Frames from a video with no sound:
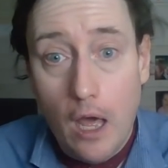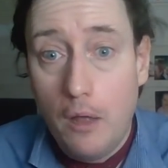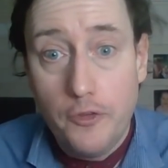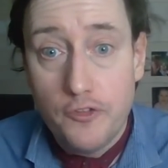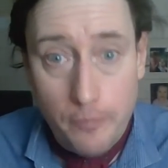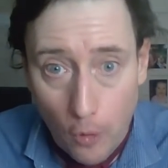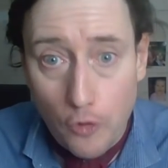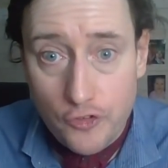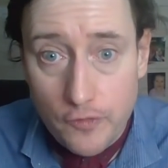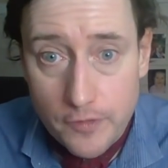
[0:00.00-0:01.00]
the
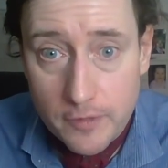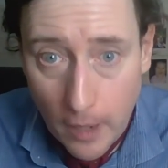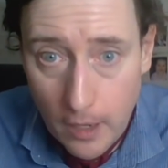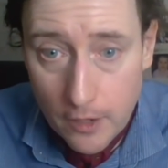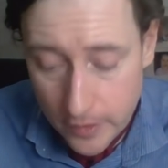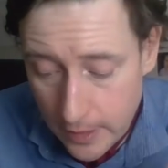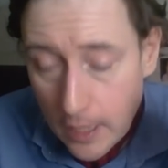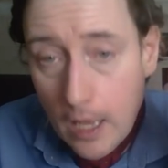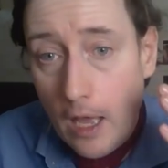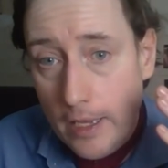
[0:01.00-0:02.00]
supporters of this party
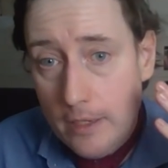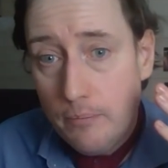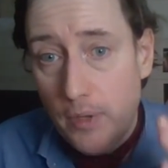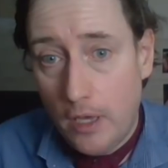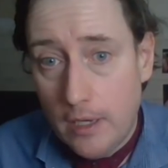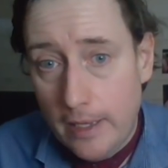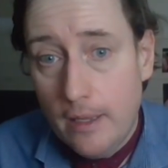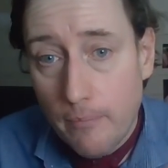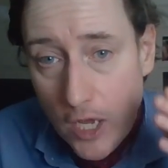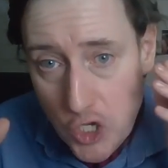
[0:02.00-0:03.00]
in
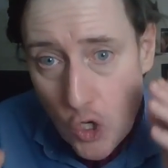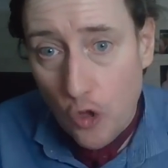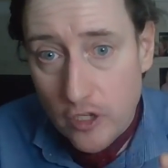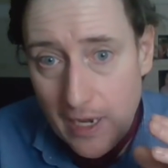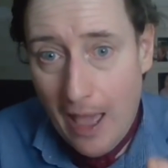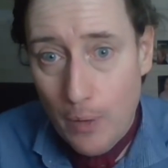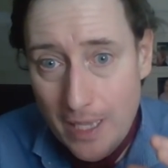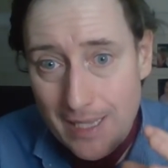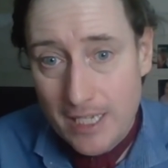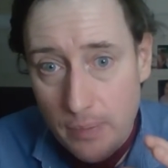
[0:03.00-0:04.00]
Burnley by not
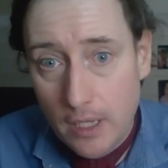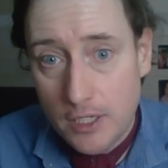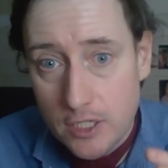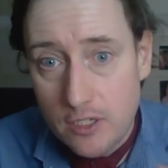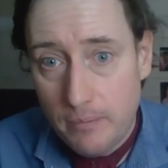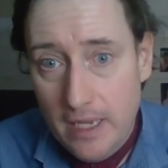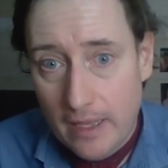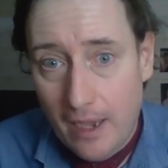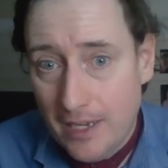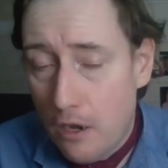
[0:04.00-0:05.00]
allowing this person to be
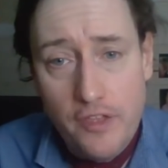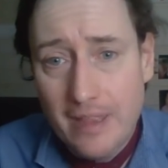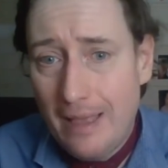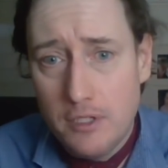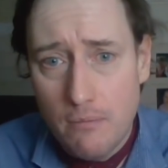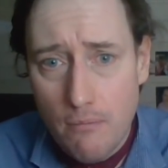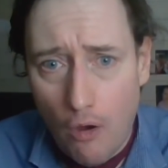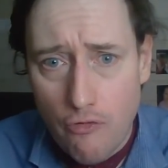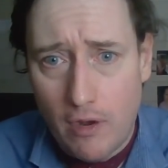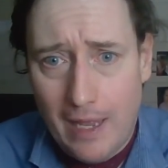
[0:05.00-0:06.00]
there. I don't think there was a
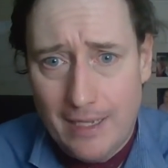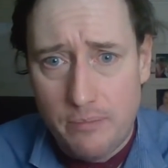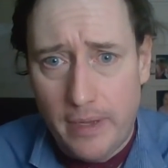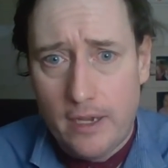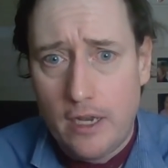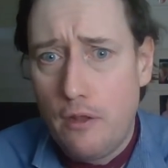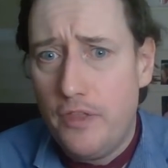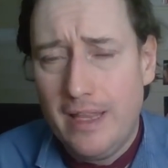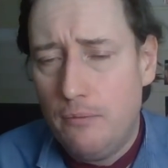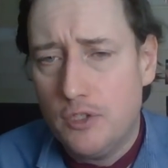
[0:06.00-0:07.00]
moral aspect. I don't
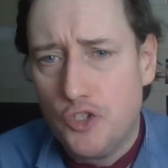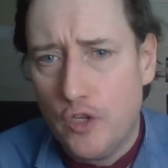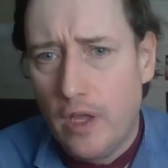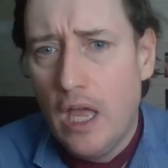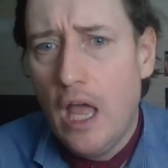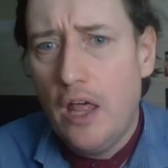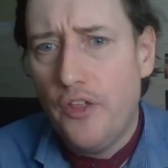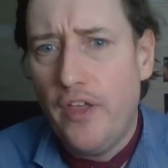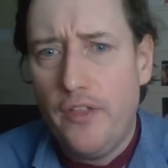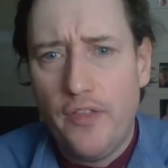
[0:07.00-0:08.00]
think it was a sort of
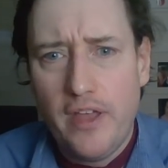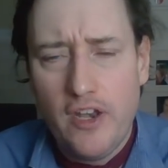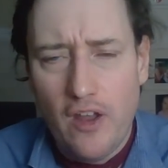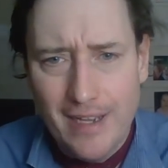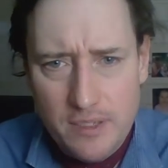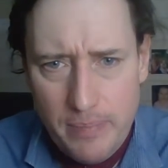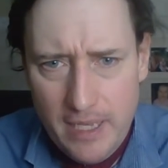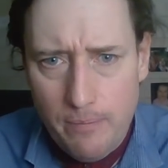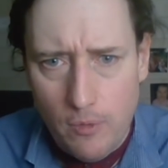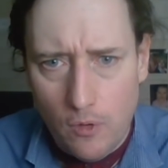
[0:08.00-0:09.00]
that they're nice
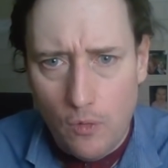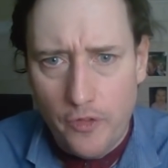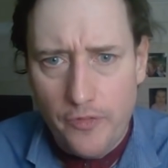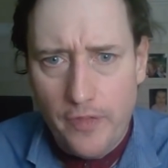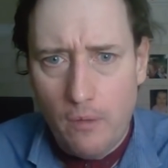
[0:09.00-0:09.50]
people or that